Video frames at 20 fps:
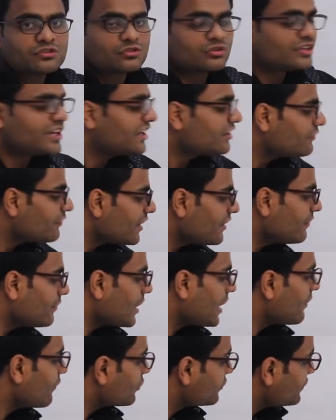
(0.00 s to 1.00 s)
So that's why
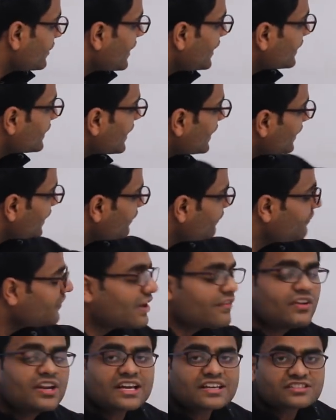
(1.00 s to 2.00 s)
I was saying that if we
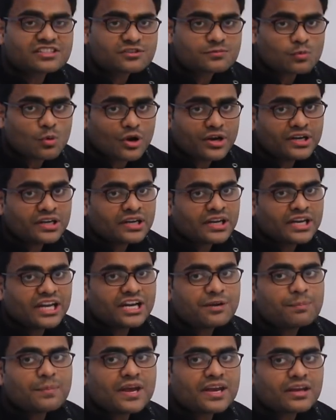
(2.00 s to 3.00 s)
have an access point,
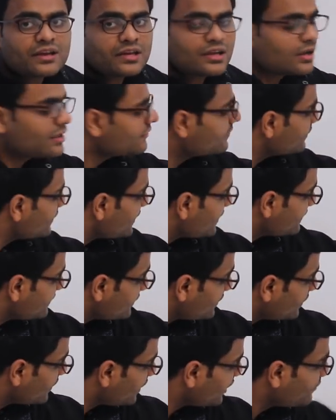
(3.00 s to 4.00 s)
it makes us
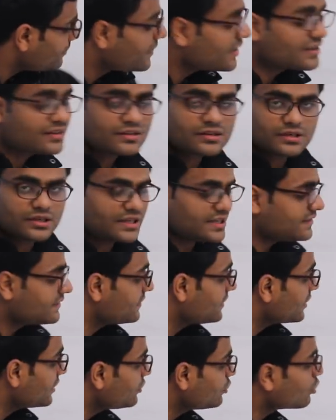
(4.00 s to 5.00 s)
easy, it makes
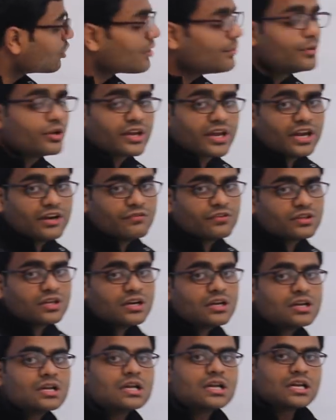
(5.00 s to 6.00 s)
easier to communicate with
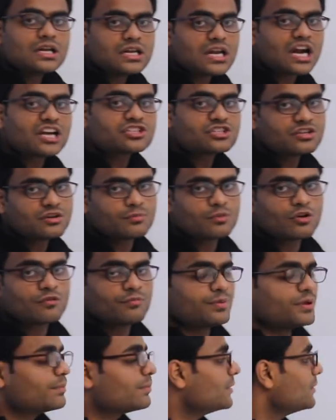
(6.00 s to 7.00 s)
a larger number
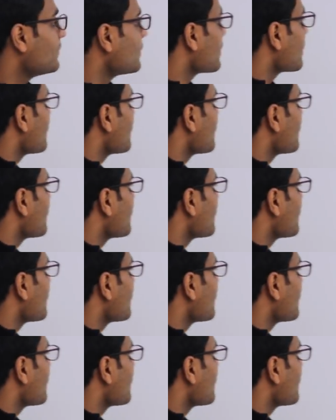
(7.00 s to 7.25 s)
of people.